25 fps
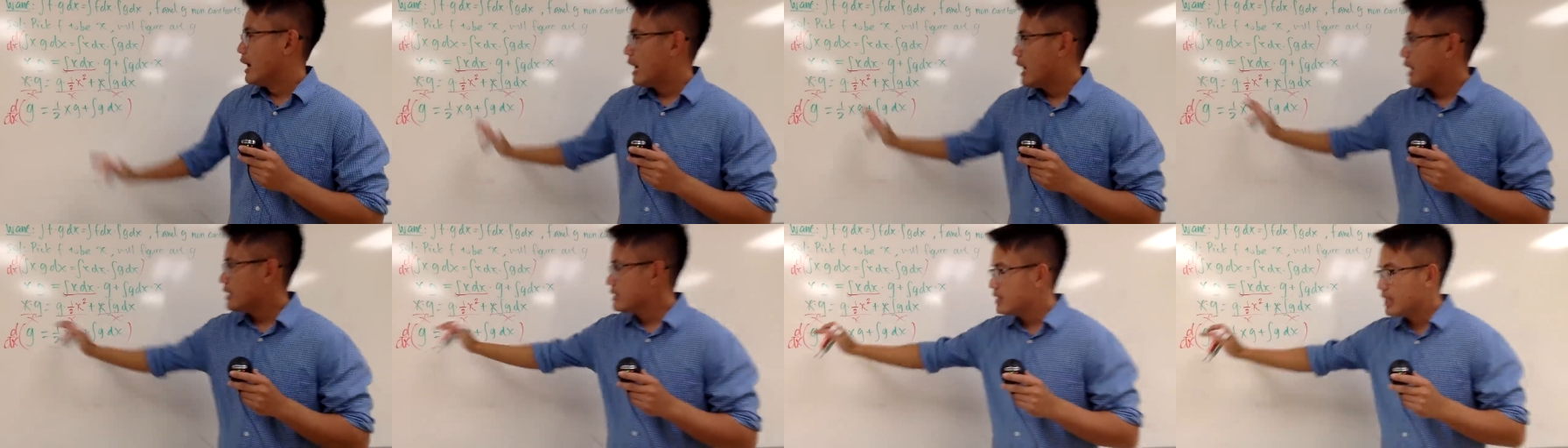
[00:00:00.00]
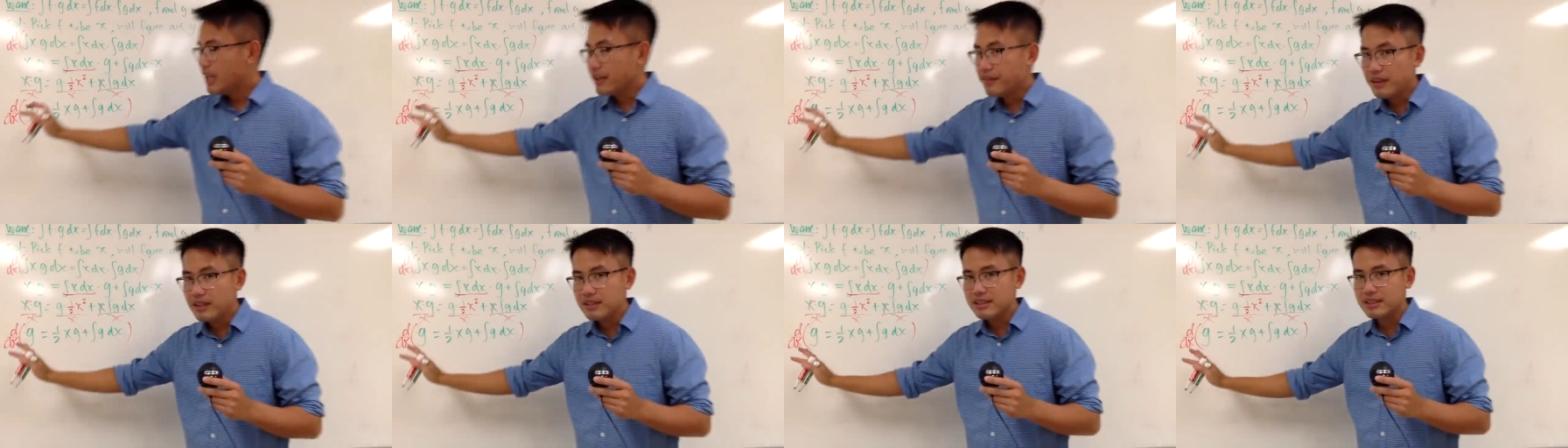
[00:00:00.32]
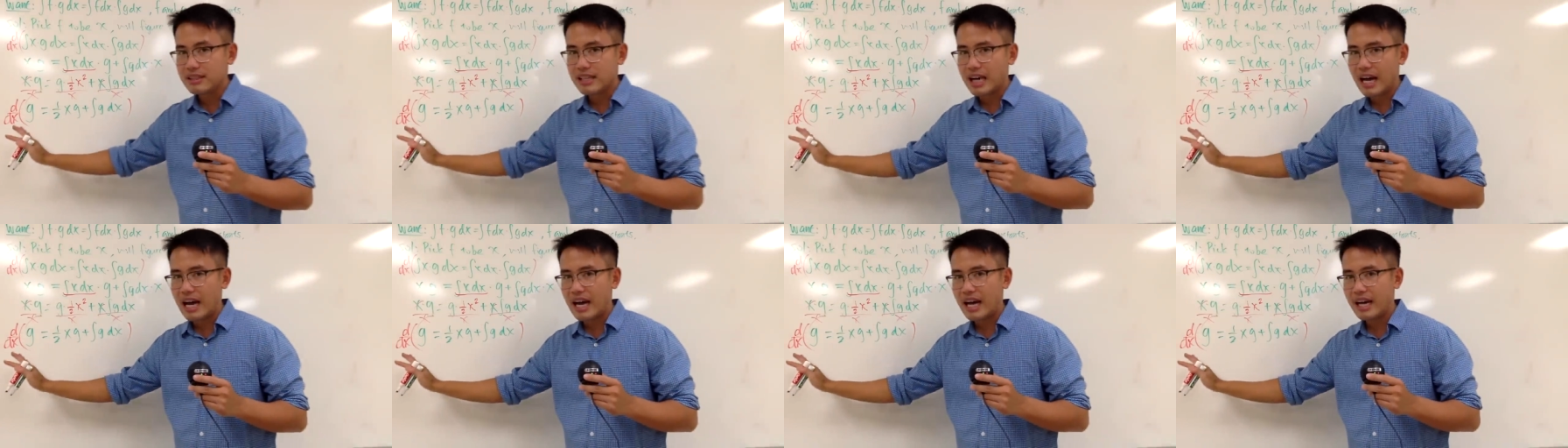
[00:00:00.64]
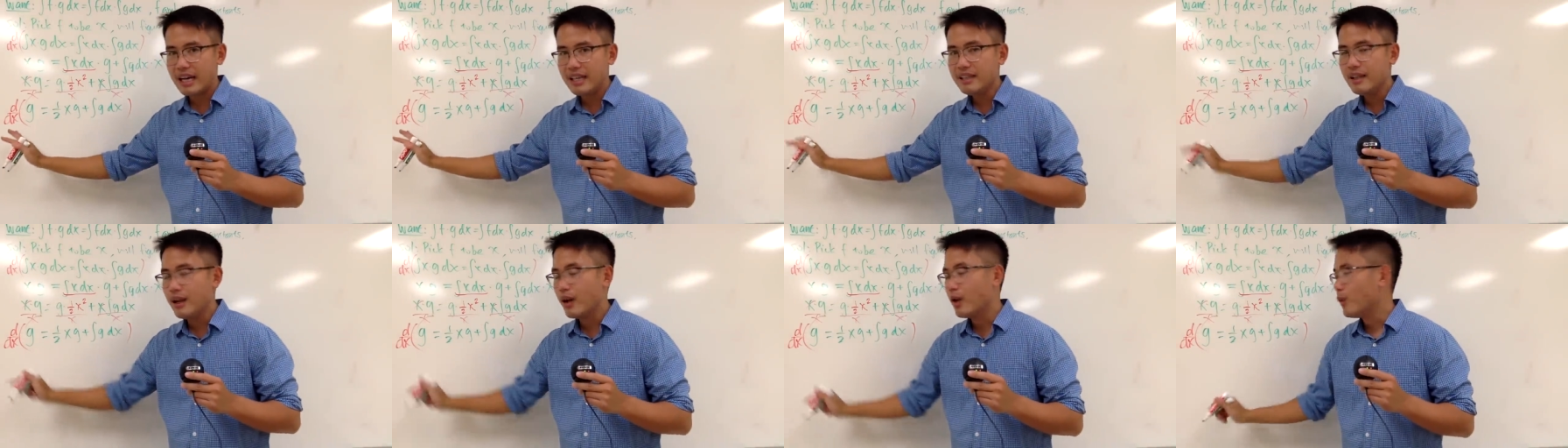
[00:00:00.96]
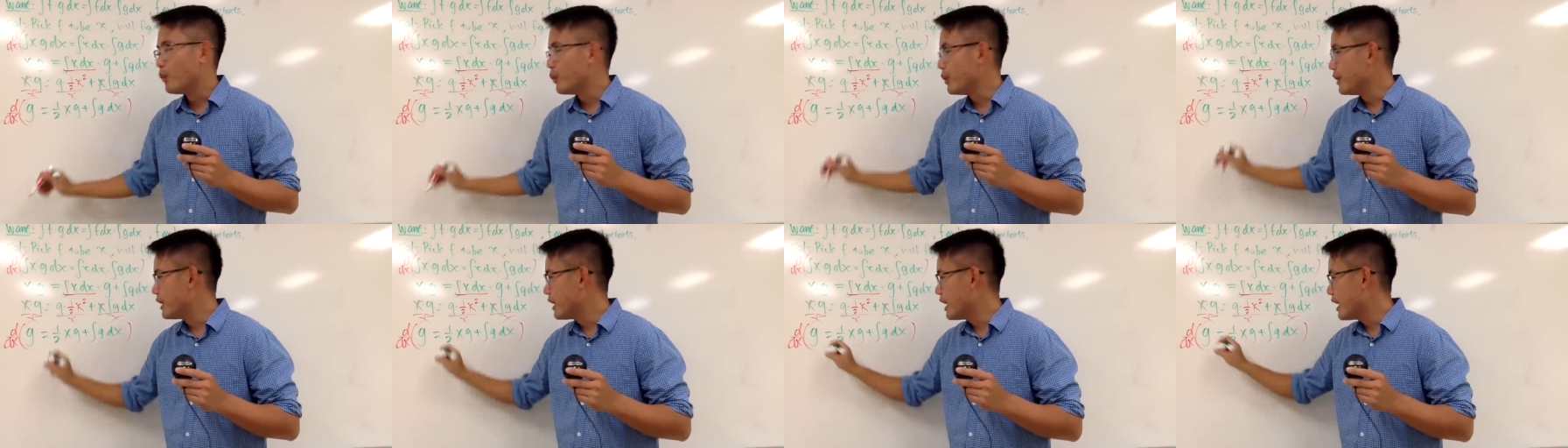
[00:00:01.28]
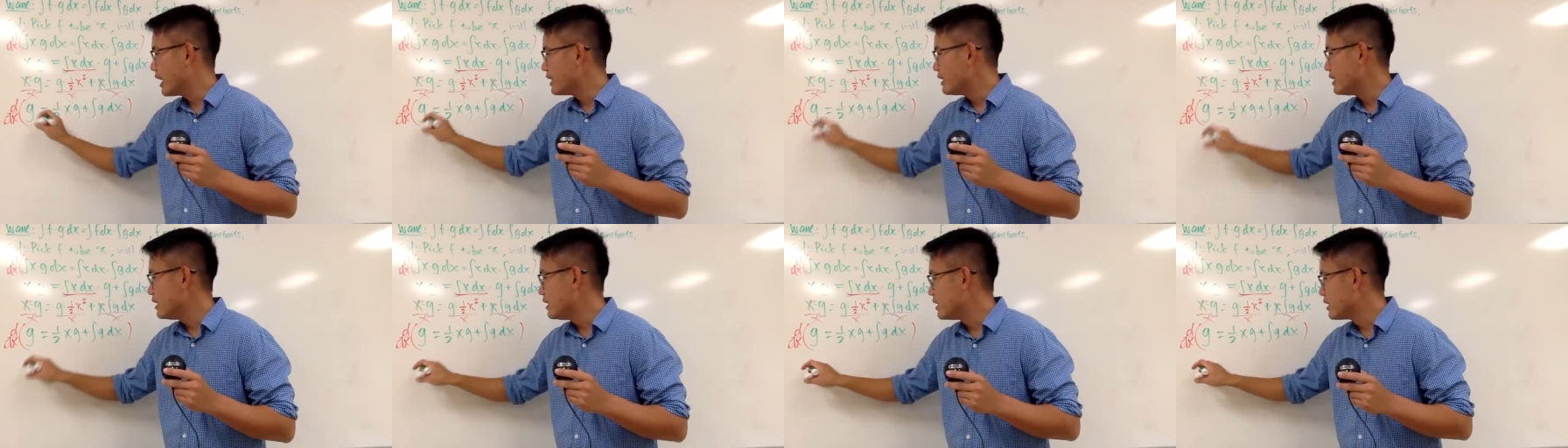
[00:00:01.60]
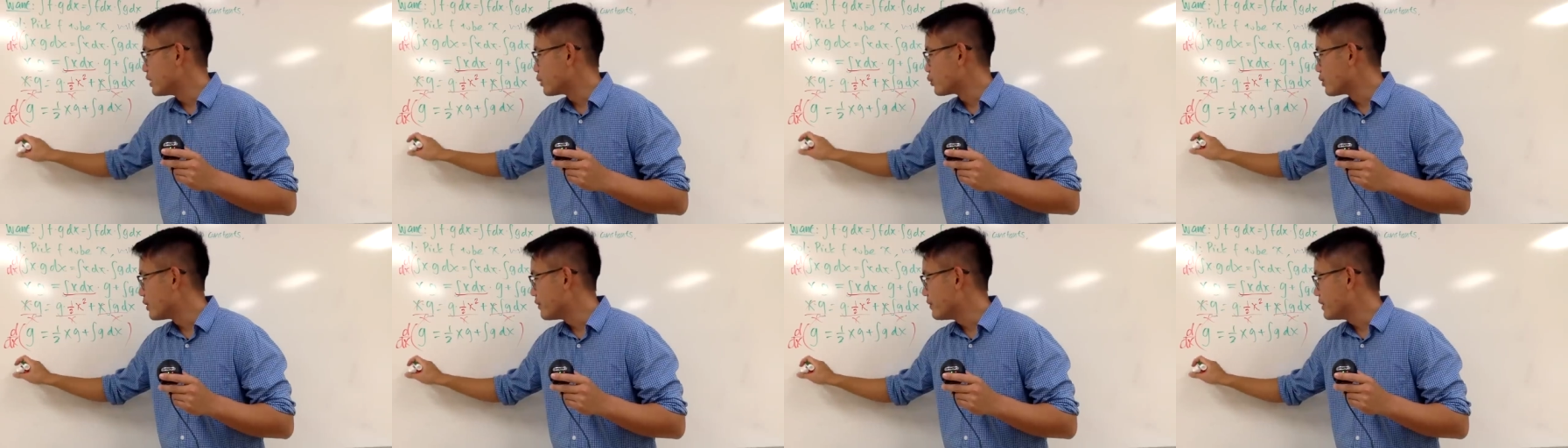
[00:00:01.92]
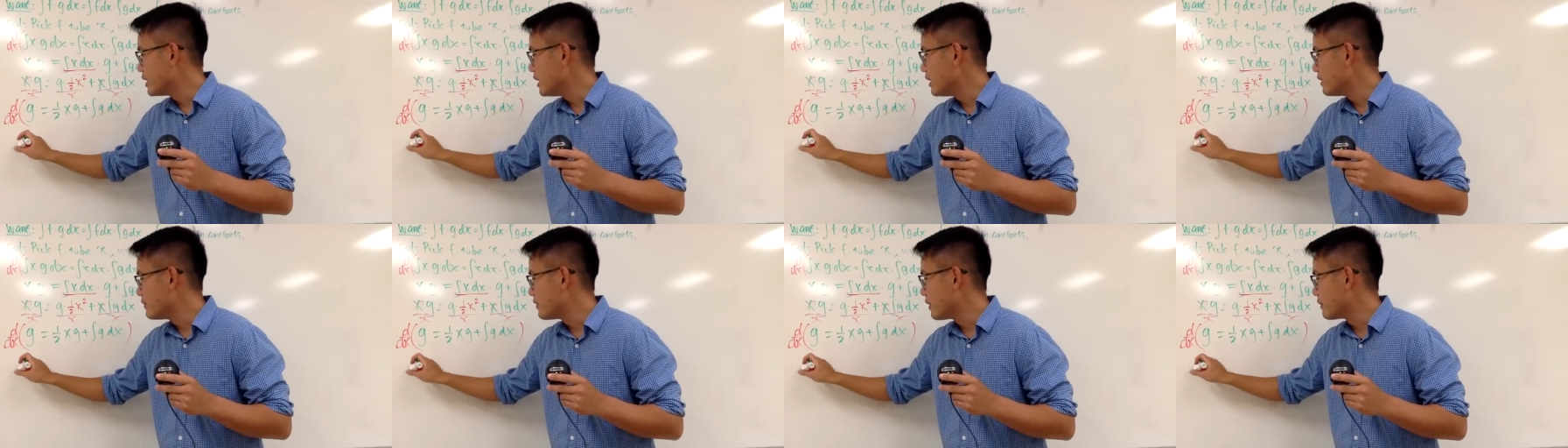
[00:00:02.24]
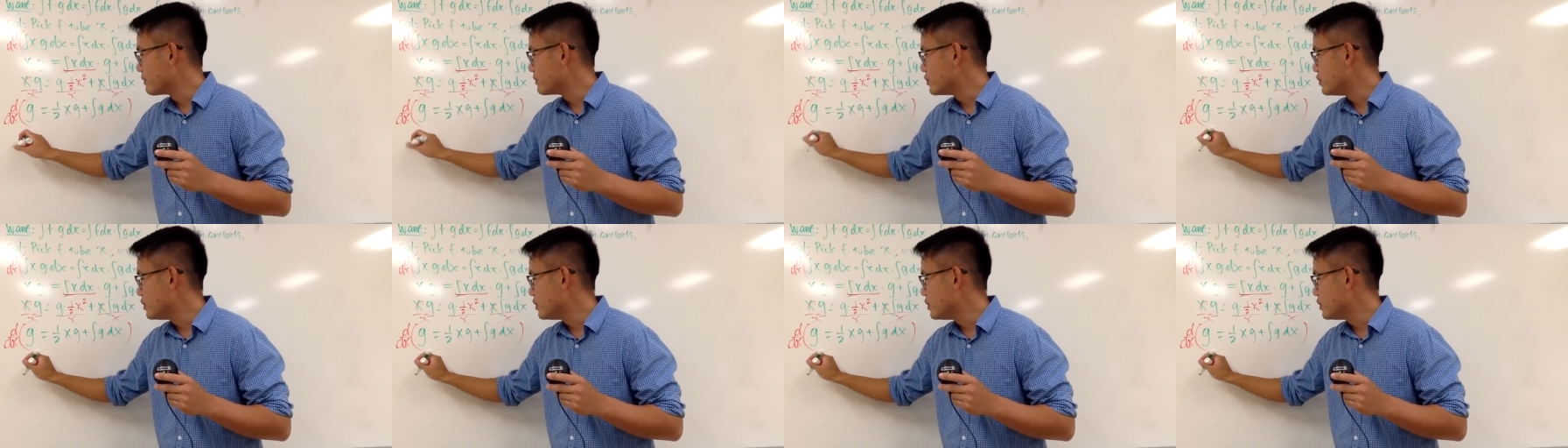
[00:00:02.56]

On the left-hand side, we get the derivative of